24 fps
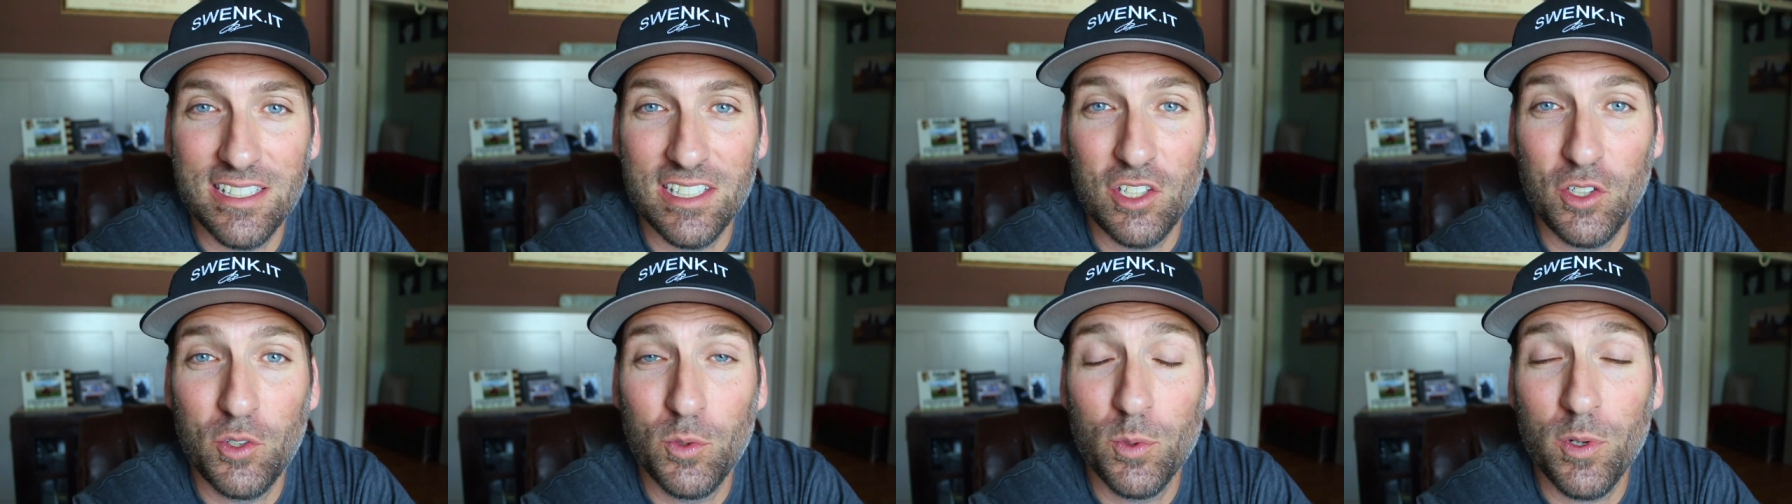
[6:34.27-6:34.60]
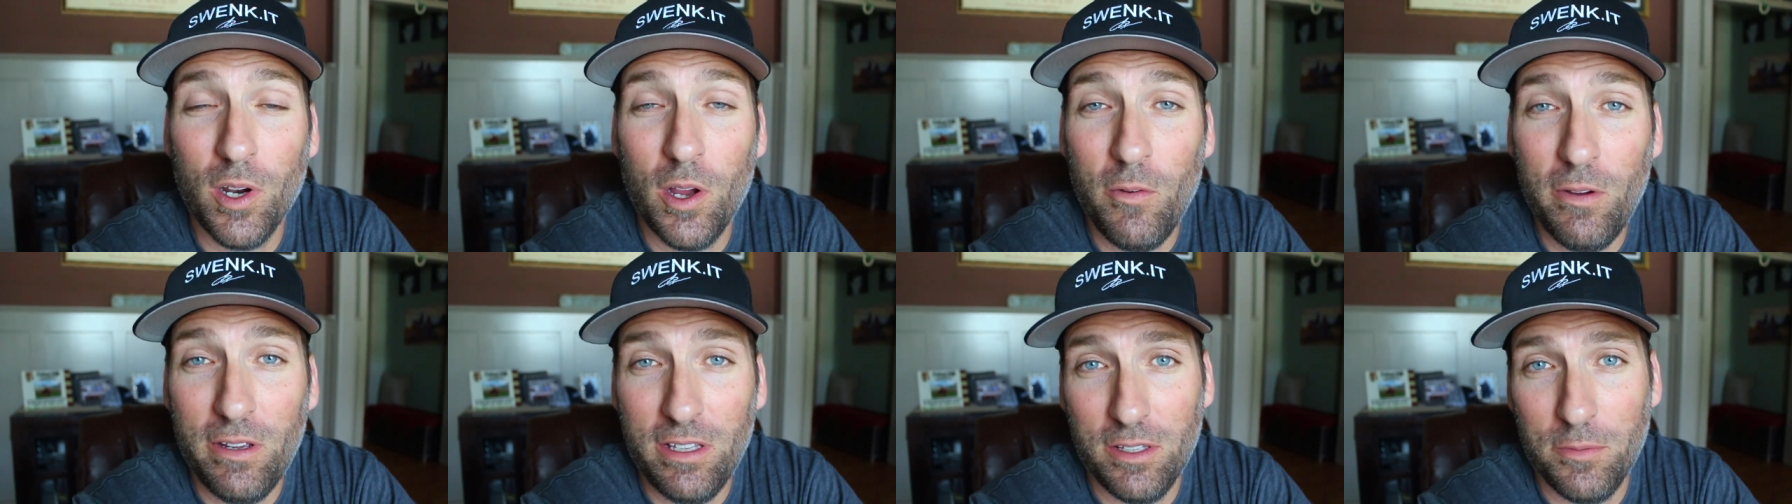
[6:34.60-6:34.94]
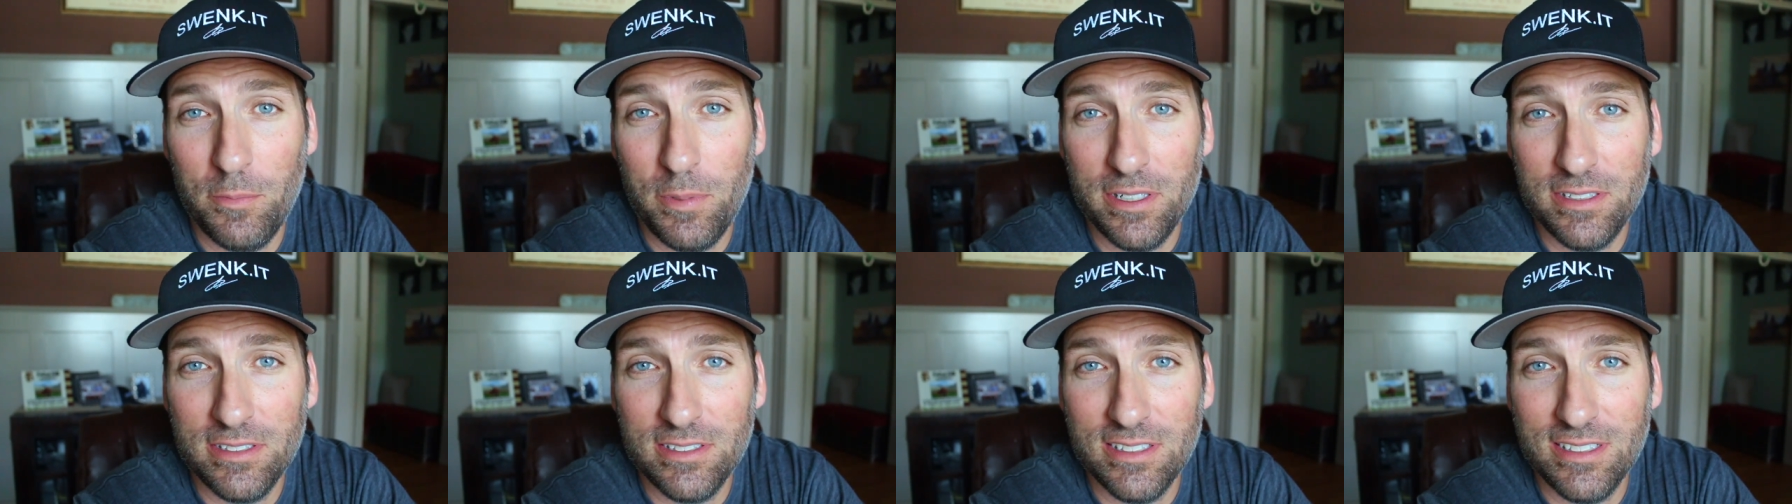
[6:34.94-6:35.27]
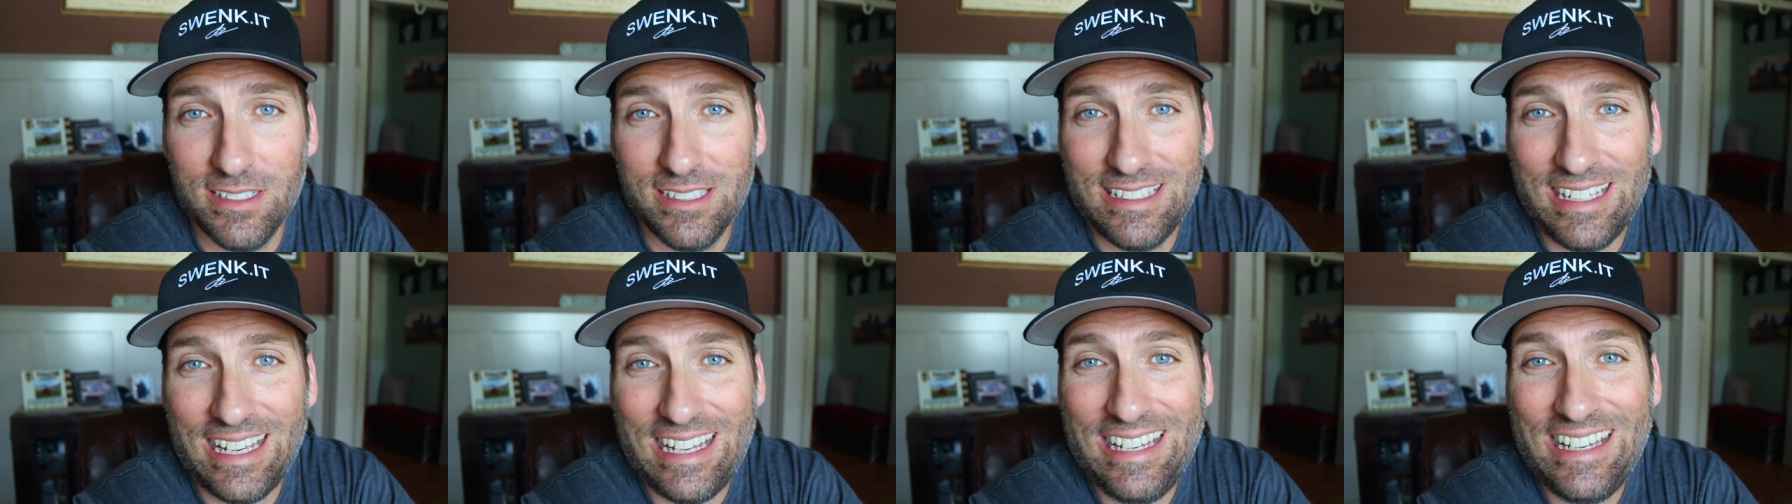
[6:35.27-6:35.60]
and growing the
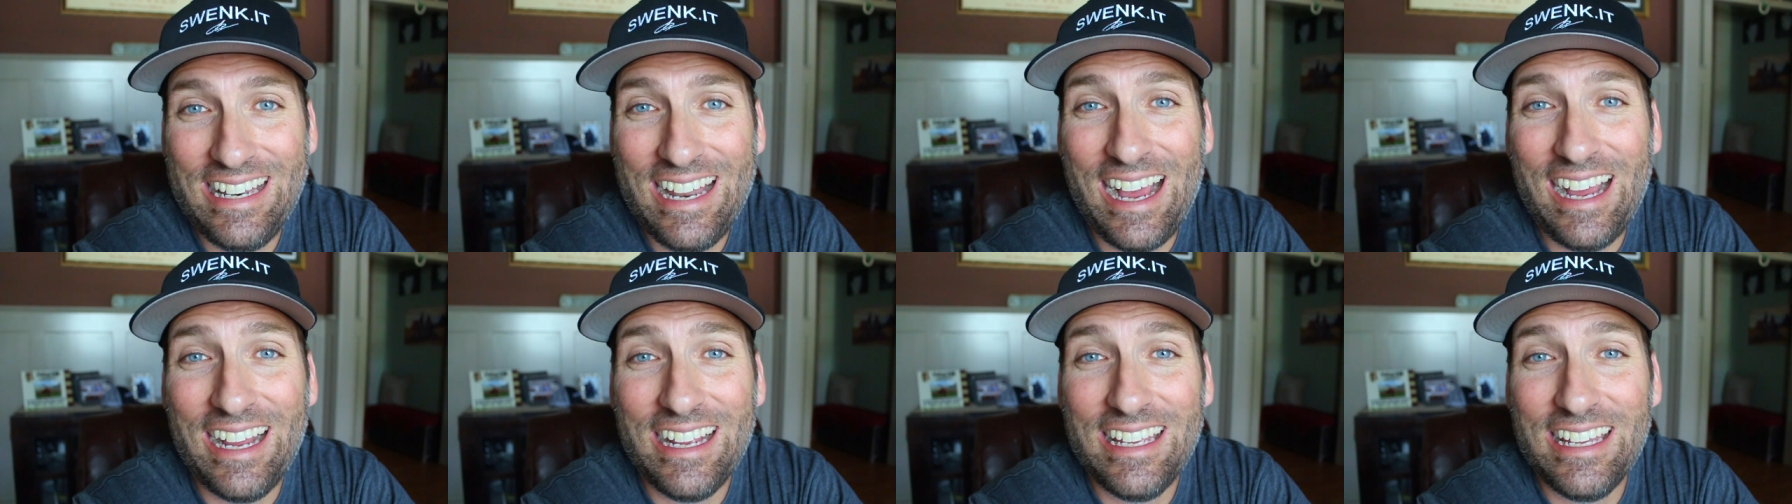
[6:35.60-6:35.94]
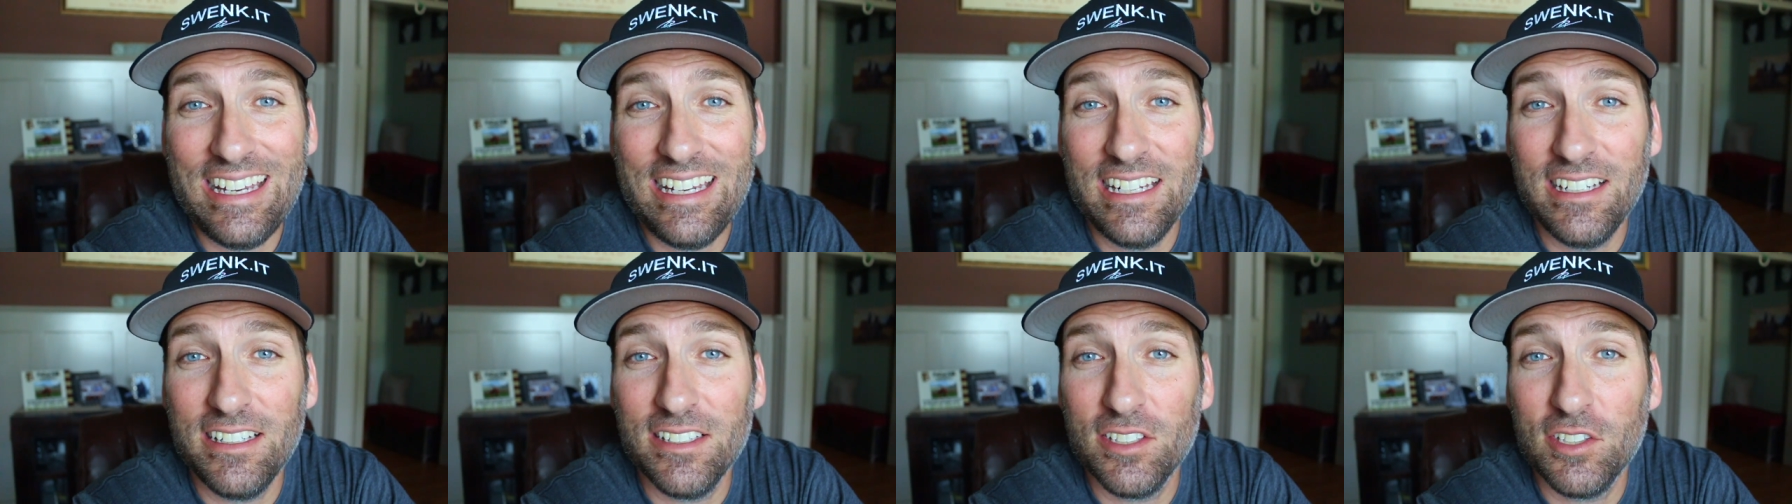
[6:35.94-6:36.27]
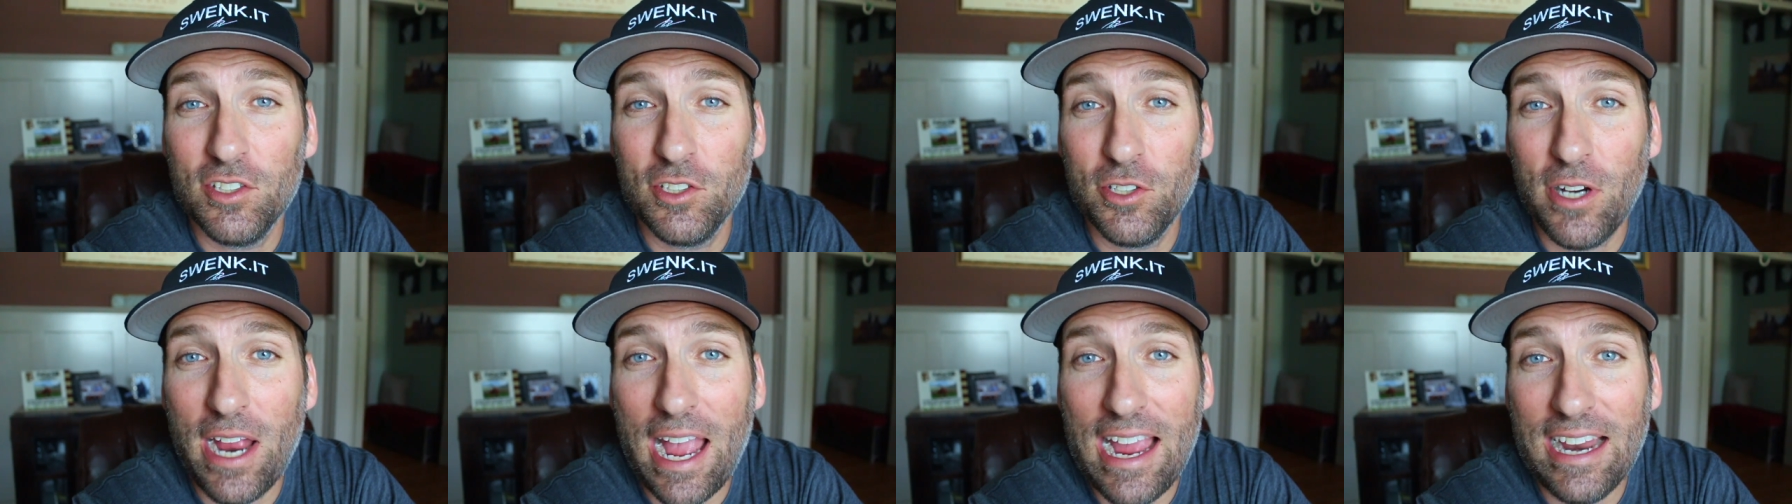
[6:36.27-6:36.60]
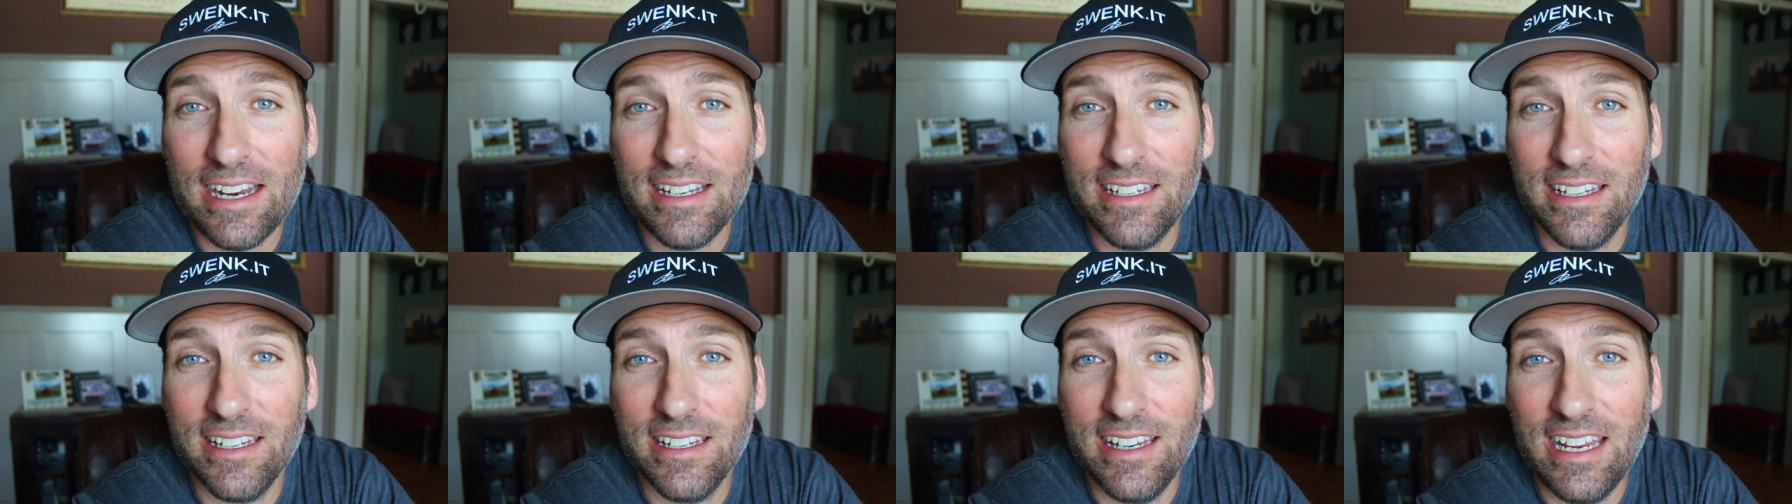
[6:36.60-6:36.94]
business and not getting
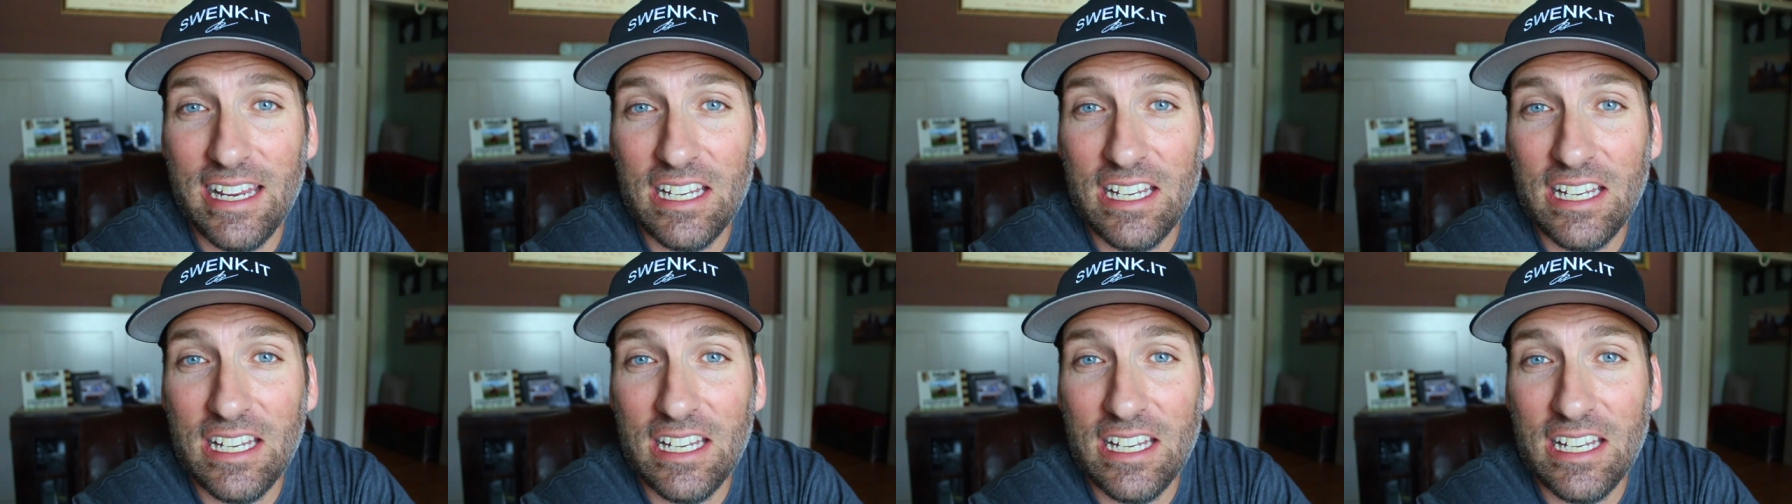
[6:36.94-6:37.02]
distracted